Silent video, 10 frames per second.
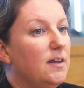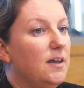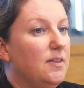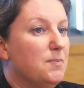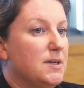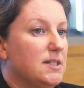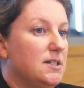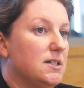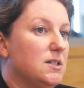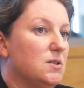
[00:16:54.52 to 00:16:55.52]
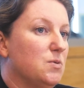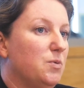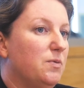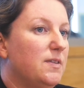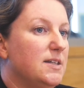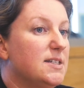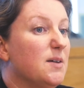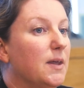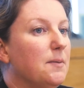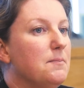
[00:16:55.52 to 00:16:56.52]
in the business, or there's
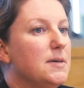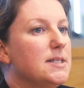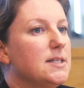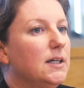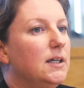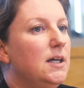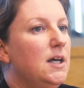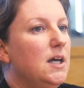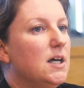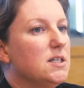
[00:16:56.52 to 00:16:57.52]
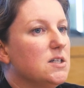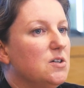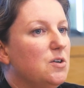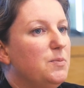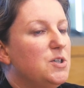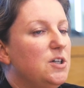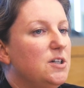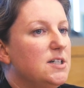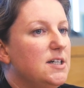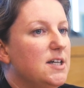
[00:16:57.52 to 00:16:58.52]
something missing, it's a good
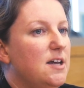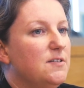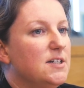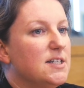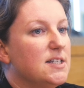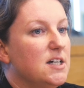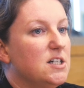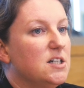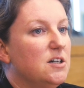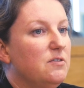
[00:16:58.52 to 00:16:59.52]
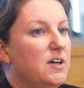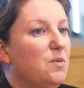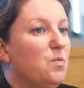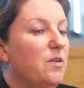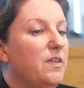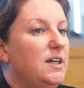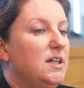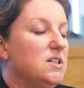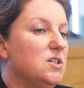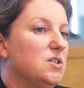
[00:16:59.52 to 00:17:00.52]
opportunity to have a discussion around what they
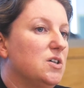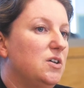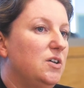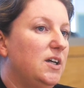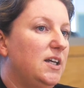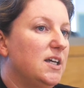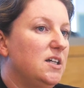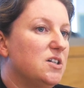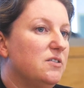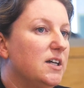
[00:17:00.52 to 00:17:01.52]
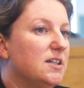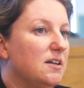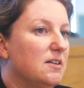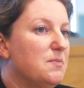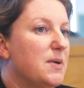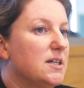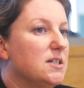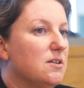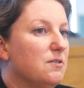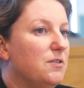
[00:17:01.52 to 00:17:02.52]
need to do, and again directing them back
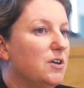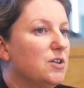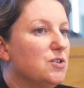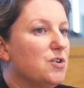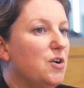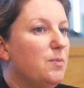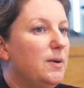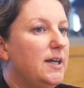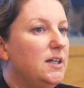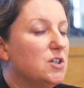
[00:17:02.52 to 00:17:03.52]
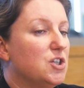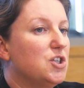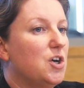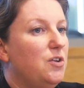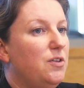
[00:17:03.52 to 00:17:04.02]
to the food control plan to show